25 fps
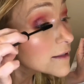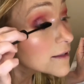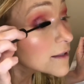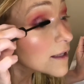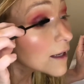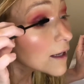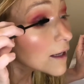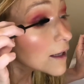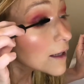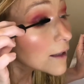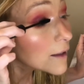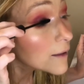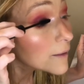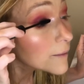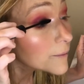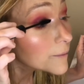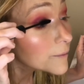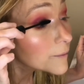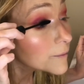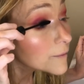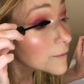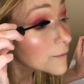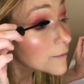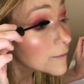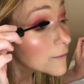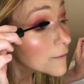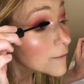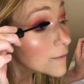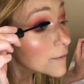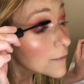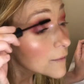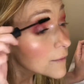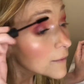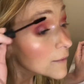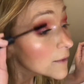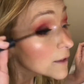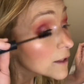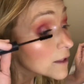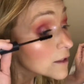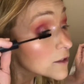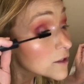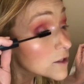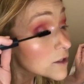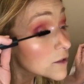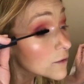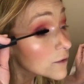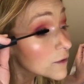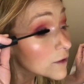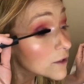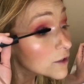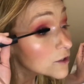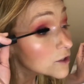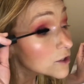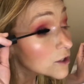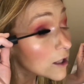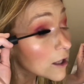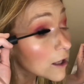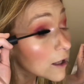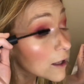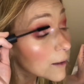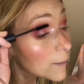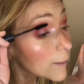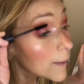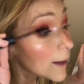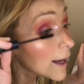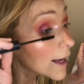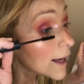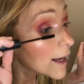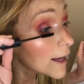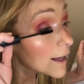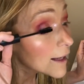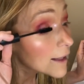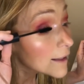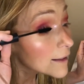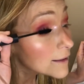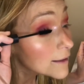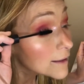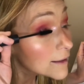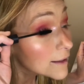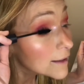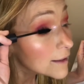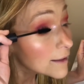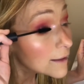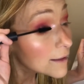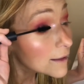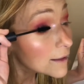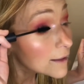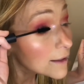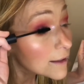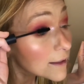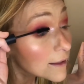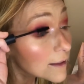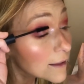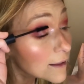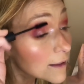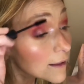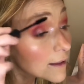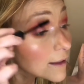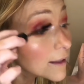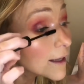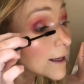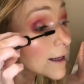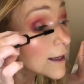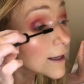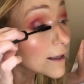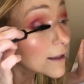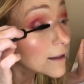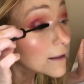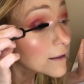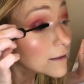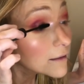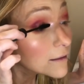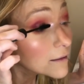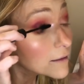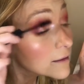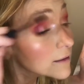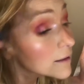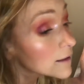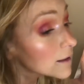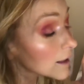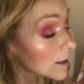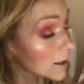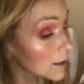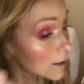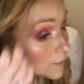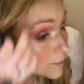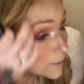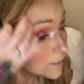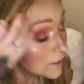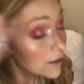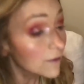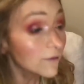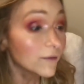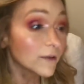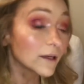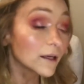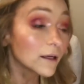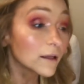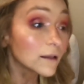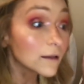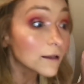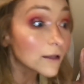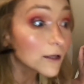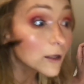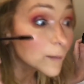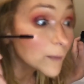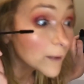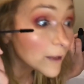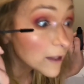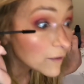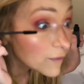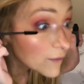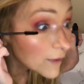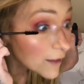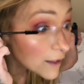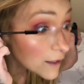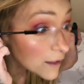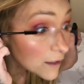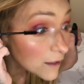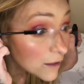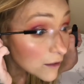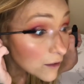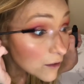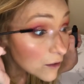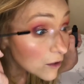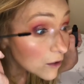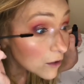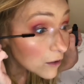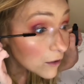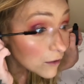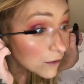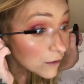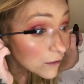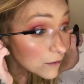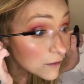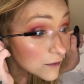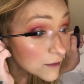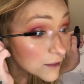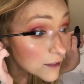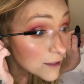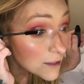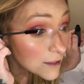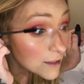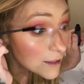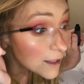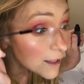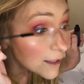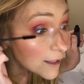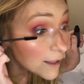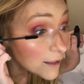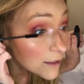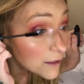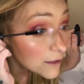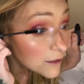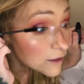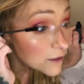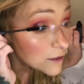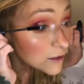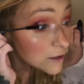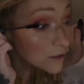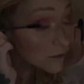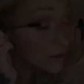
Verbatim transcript: Um, do a good job at lengthening and um, giving a little bit of like a curl to the lash.